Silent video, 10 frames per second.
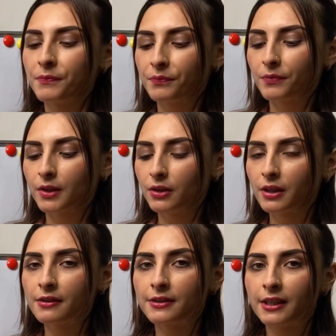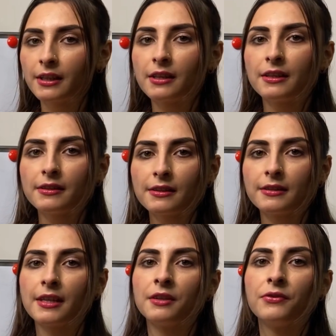you can see that this is
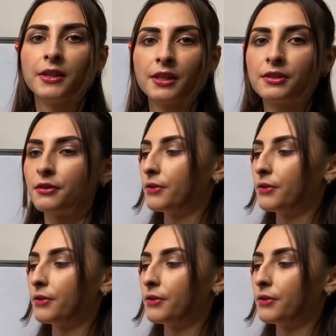the infinitive